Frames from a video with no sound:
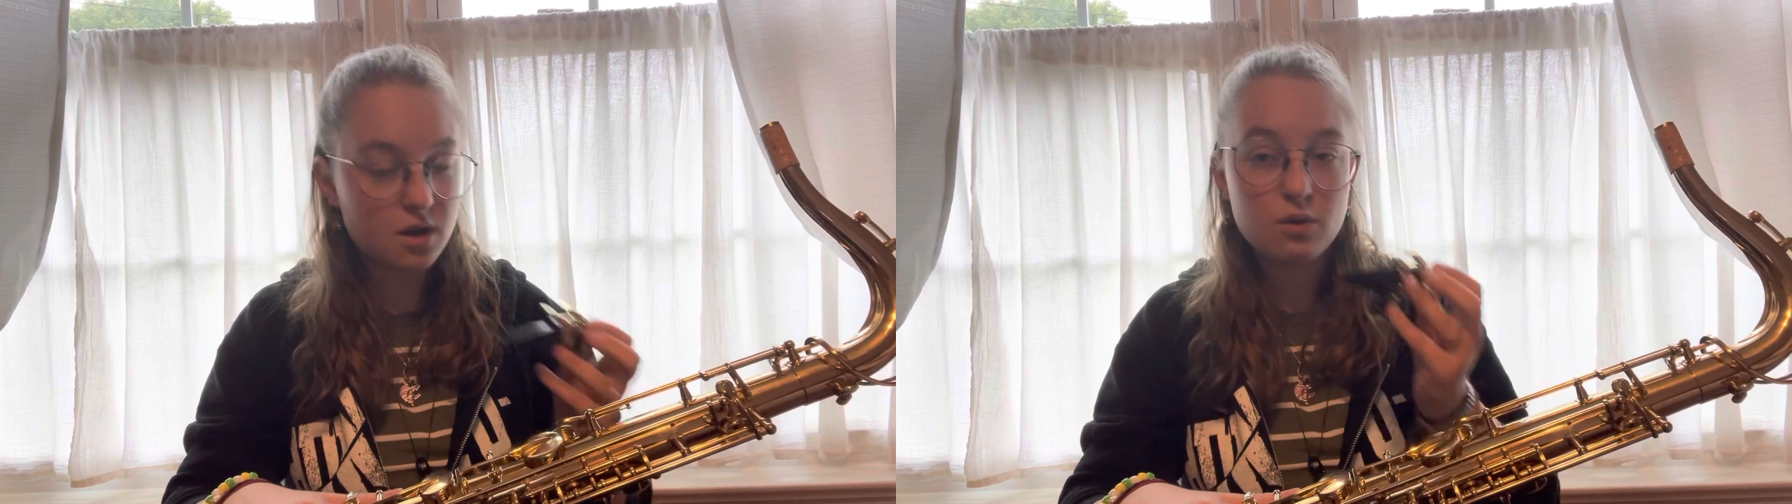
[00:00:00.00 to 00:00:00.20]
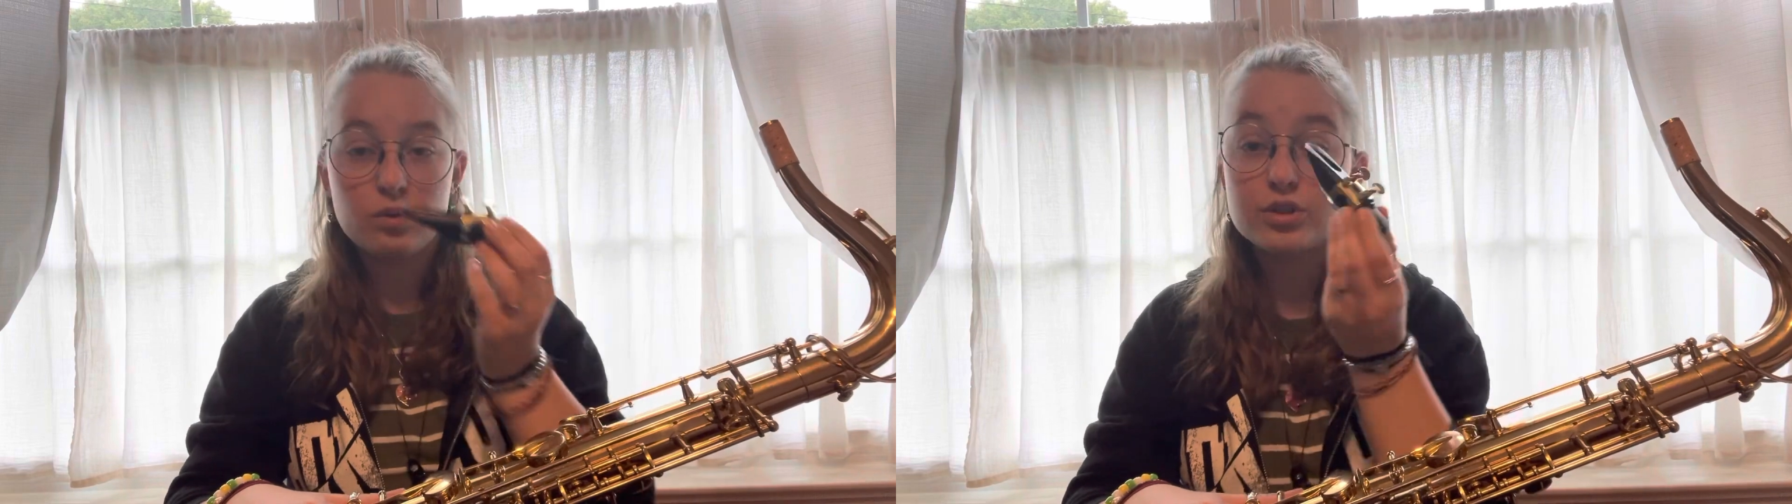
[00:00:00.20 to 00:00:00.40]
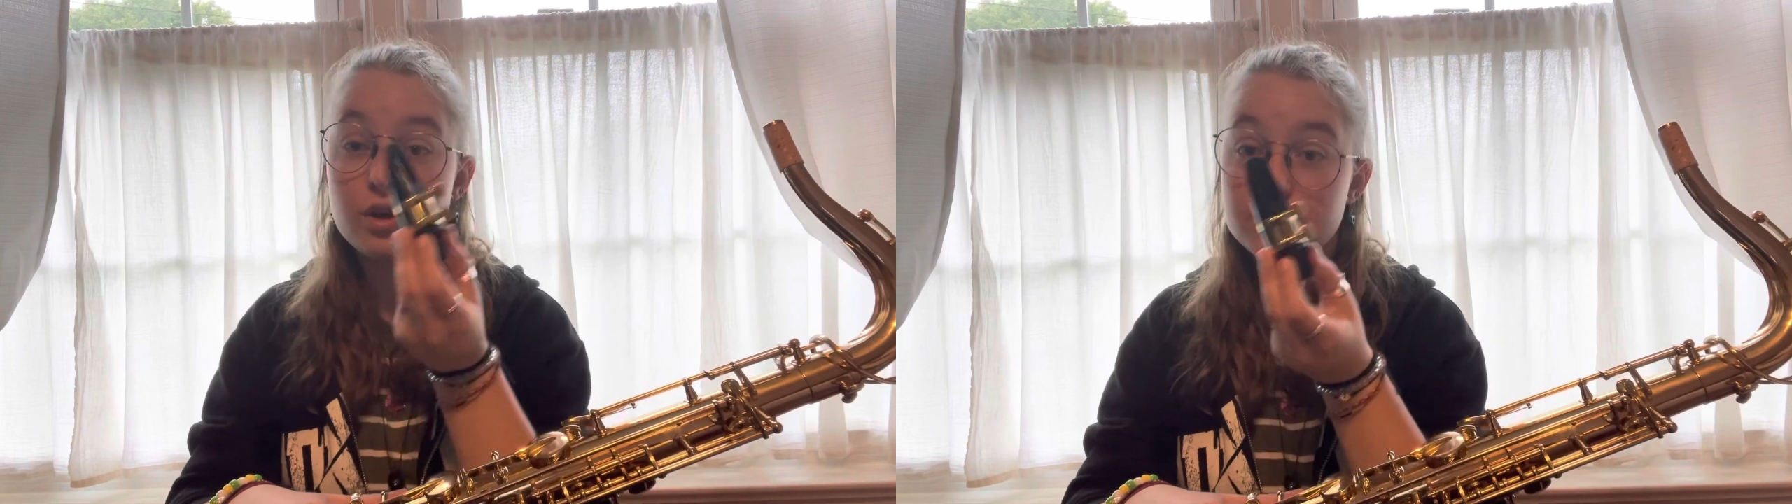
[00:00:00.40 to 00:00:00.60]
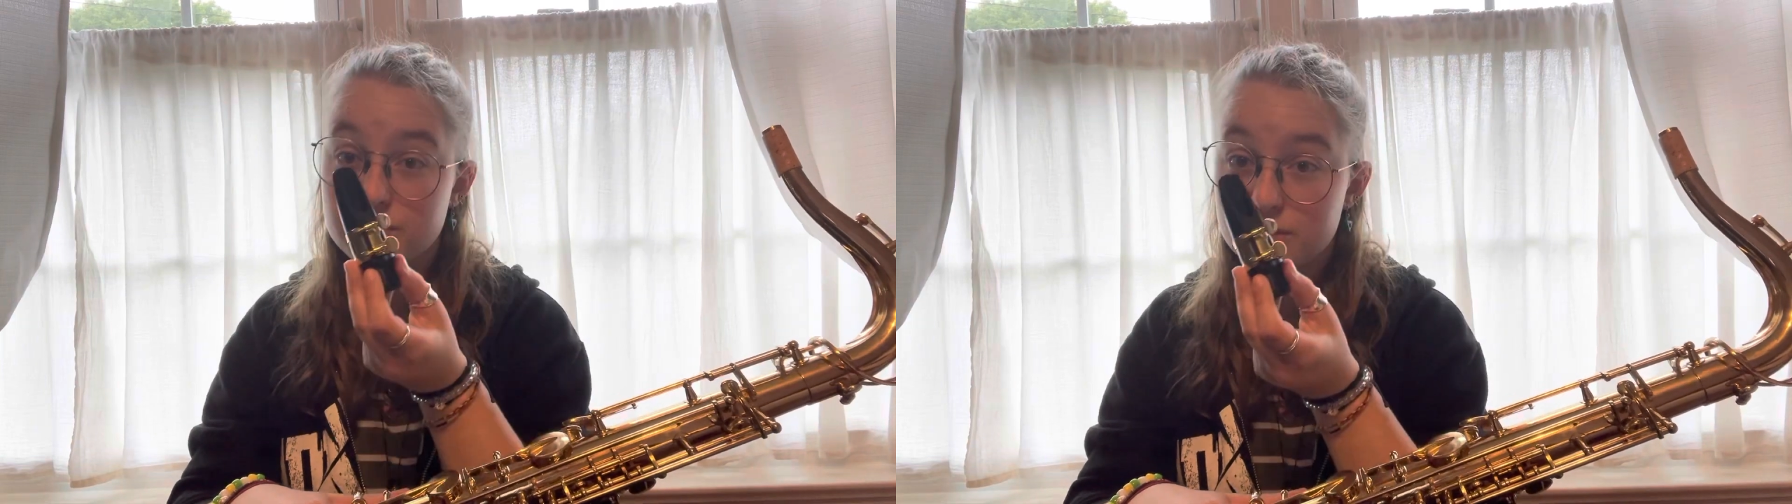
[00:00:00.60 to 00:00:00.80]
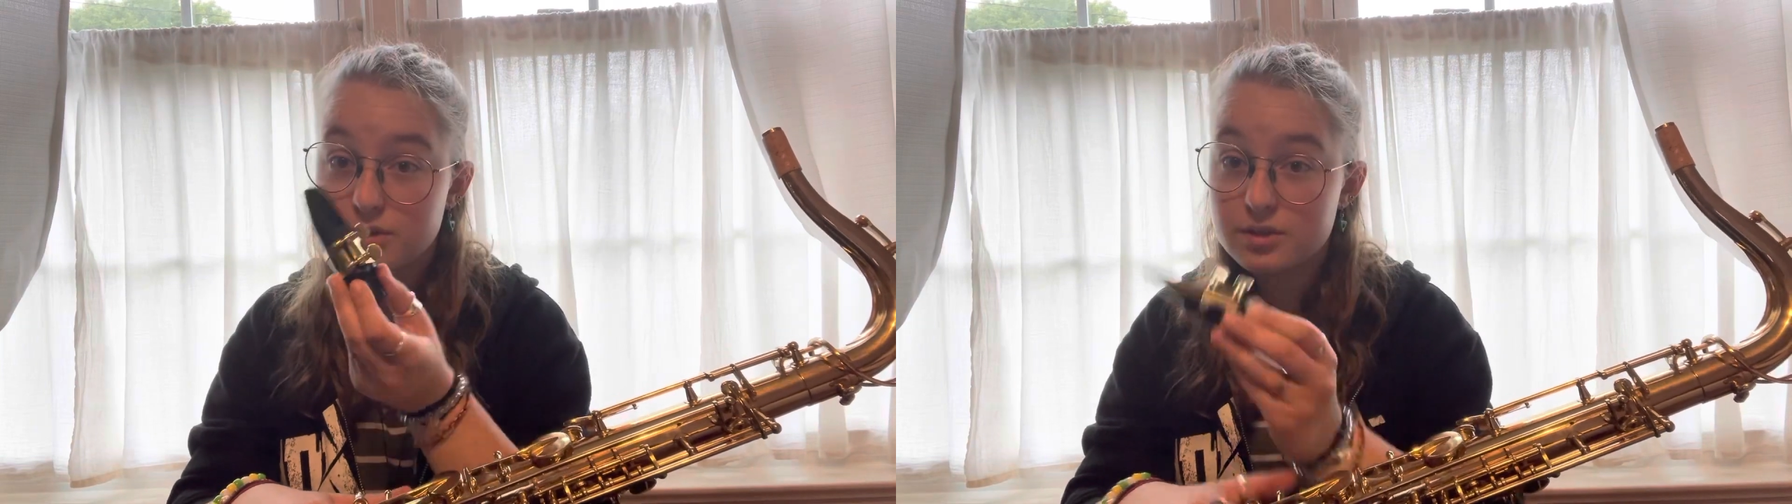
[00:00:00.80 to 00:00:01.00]
which also
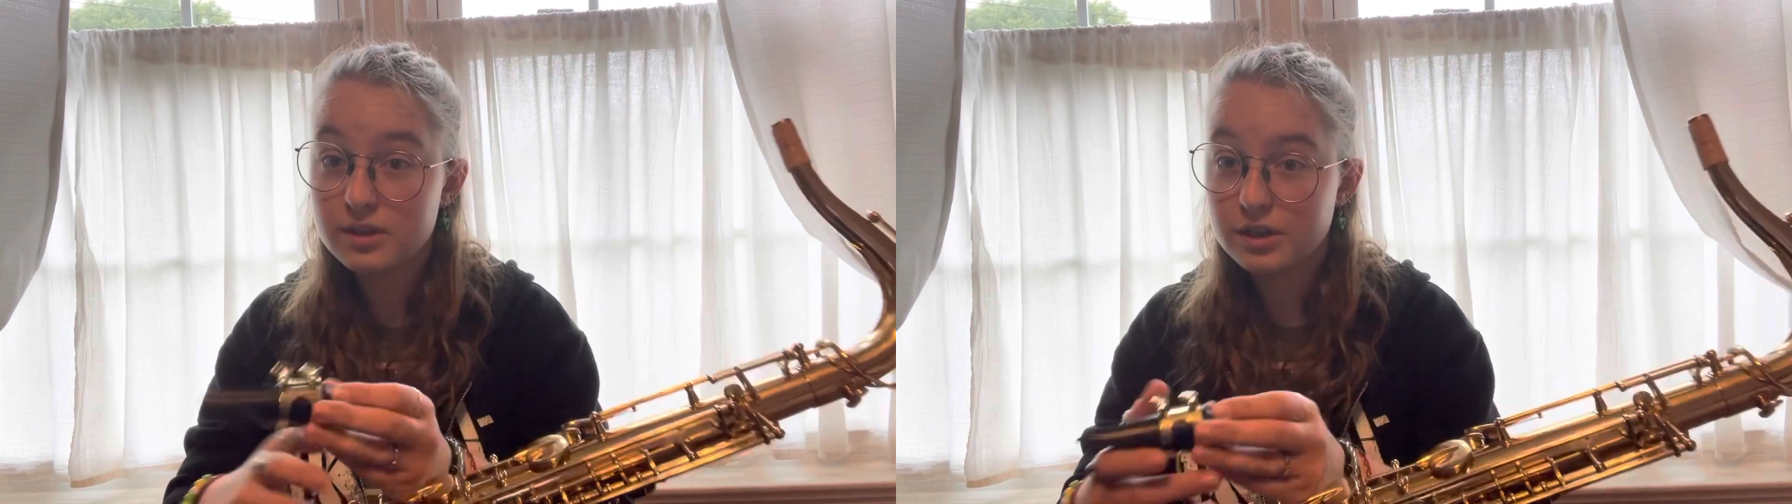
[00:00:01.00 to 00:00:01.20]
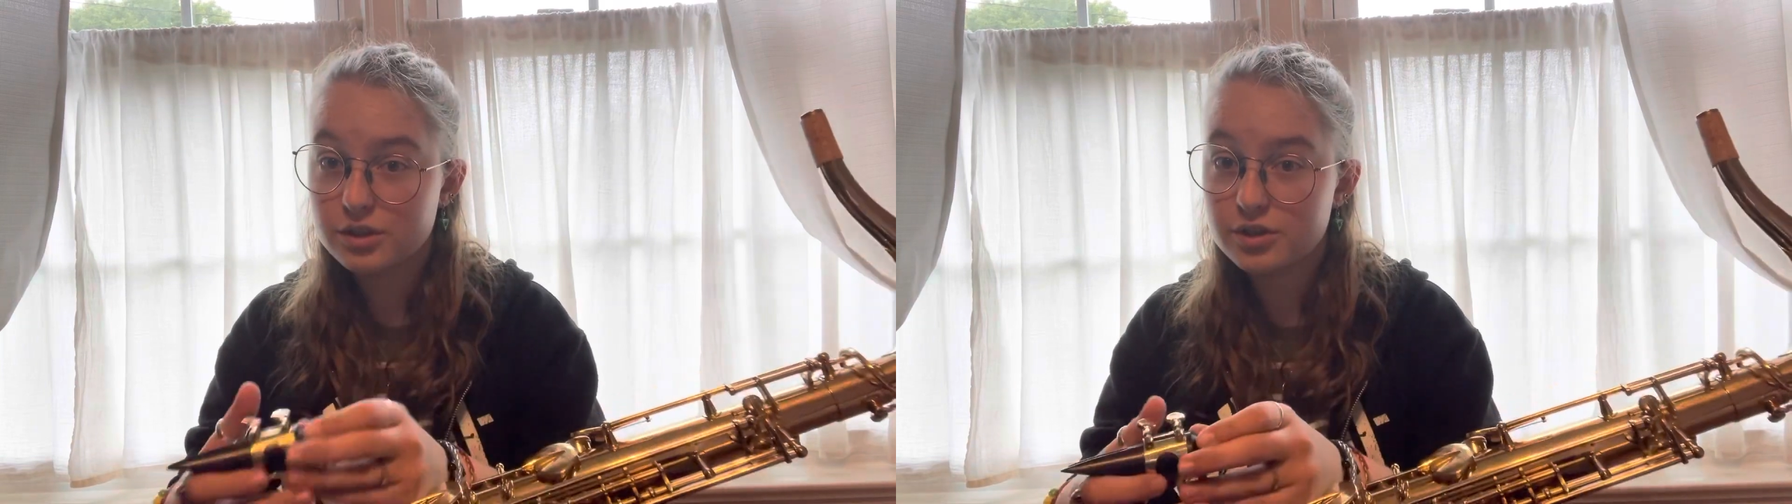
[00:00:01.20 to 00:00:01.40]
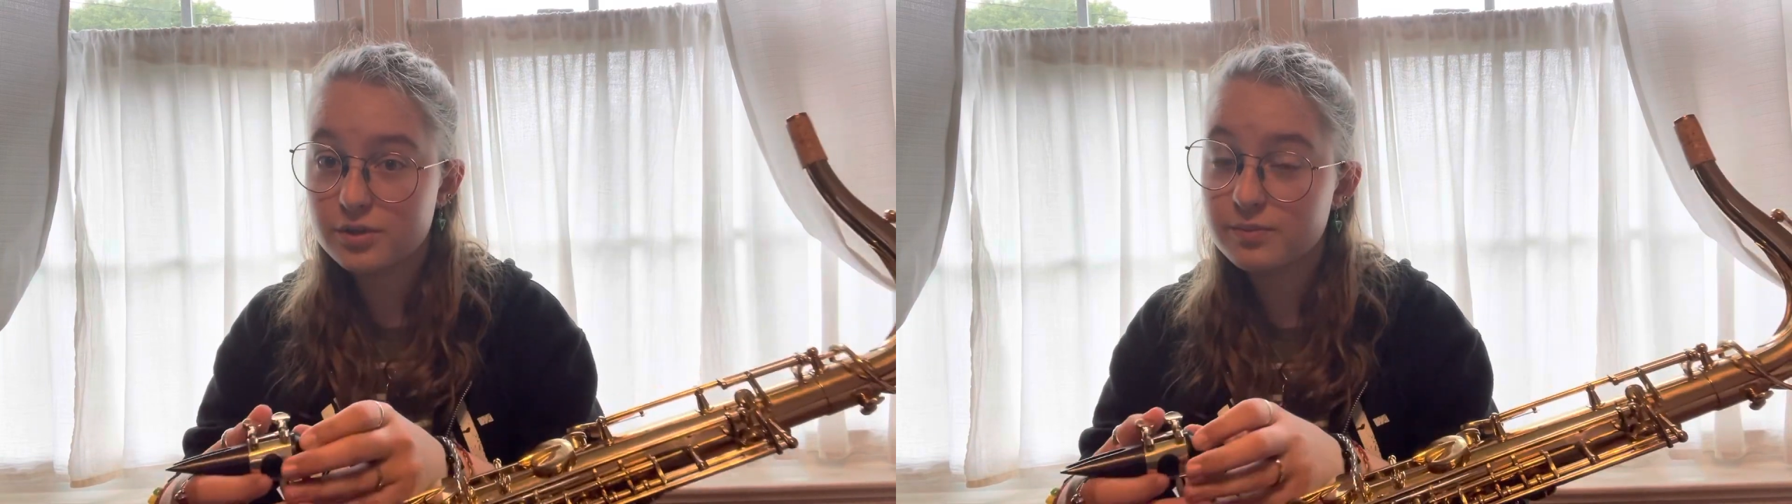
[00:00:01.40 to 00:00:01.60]
includes a ligature.